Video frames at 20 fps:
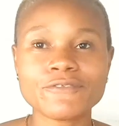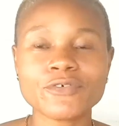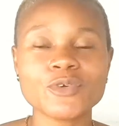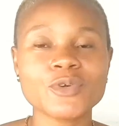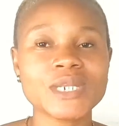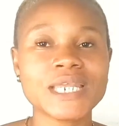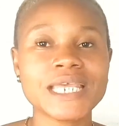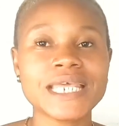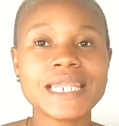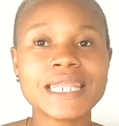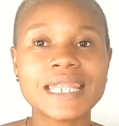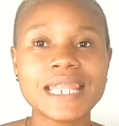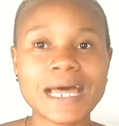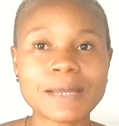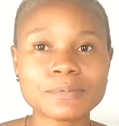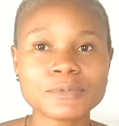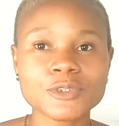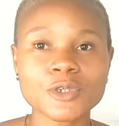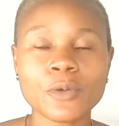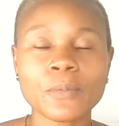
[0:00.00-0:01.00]
phone, a
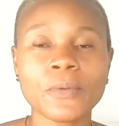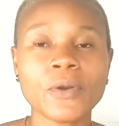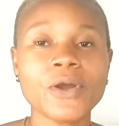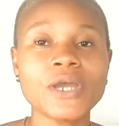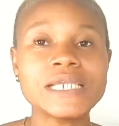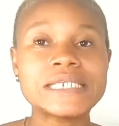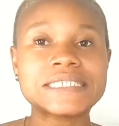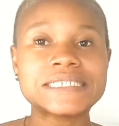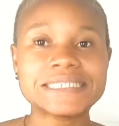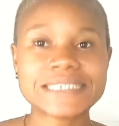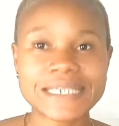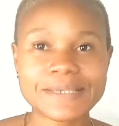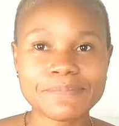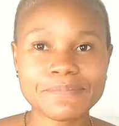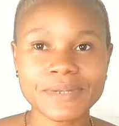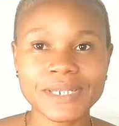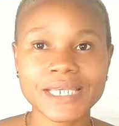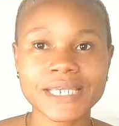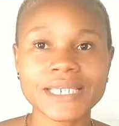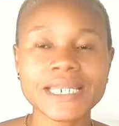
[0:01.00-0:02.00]
laptop or a
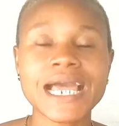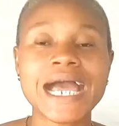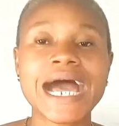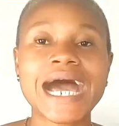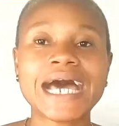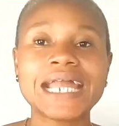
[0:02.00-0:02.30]
tablet